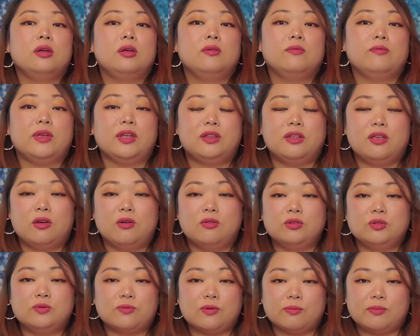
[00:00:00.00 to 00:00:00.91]

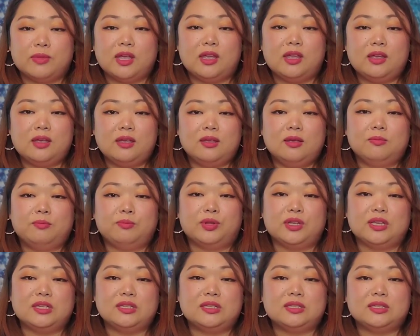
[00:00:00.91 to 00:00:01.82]
videos from me,
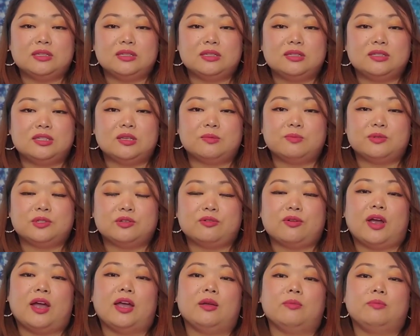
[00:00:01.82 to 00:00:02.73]
please
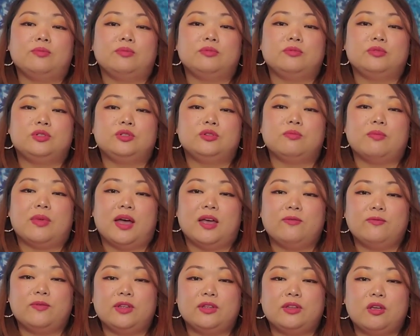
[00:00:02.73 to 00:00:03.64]
subscribe to
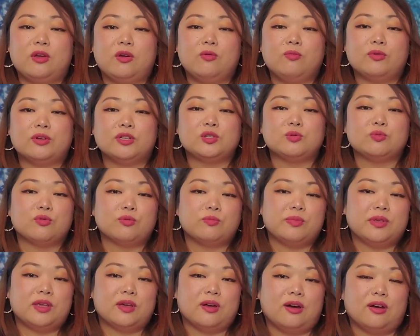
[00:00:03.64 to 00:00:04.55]
my video, which will
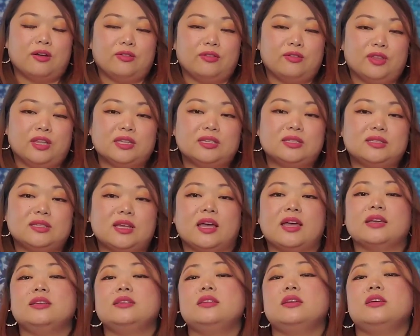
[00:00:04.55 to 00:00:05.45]
be on this
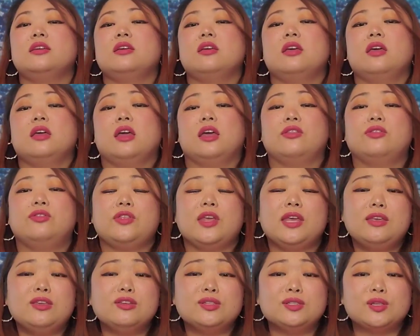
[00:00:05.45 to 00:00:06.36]
side. And
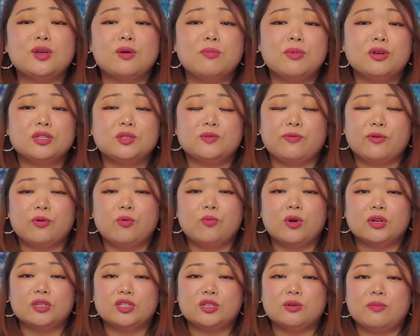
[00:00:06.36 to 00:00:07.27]
thank you so much for
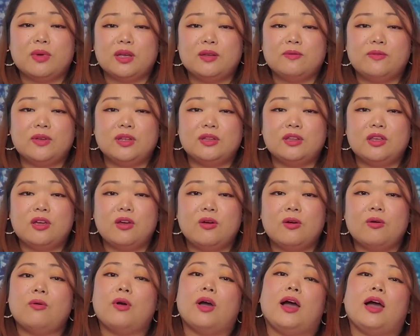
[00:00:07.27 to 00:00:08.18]
watching my
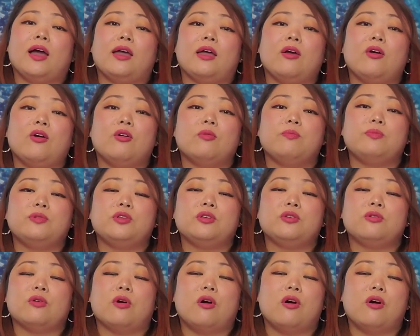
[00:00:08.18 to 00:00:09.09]
video. I hope
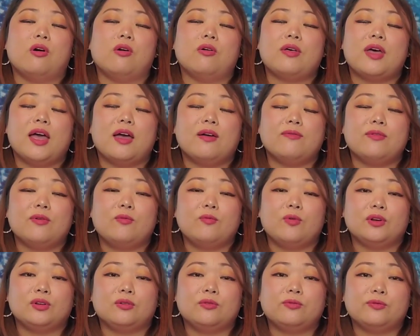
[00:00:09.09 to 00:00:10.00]
you all have a
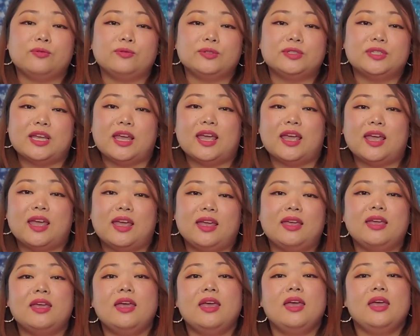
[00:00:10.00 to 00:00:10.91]
wonderful
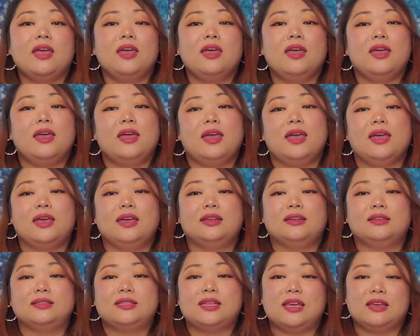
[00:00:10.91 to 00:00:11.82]
day
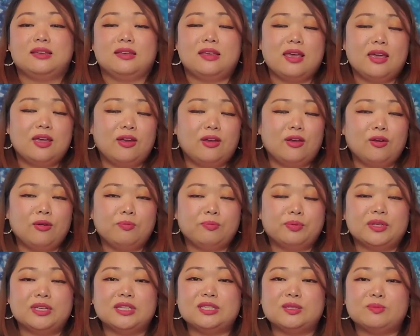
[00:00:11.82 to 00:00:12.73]
and take care.
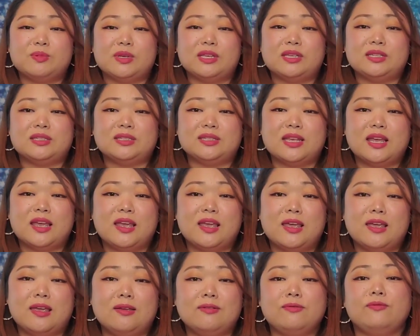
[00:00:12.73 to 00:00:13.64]
Please be
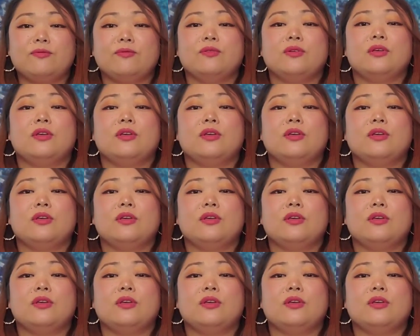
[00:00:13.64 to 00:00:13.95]
safe.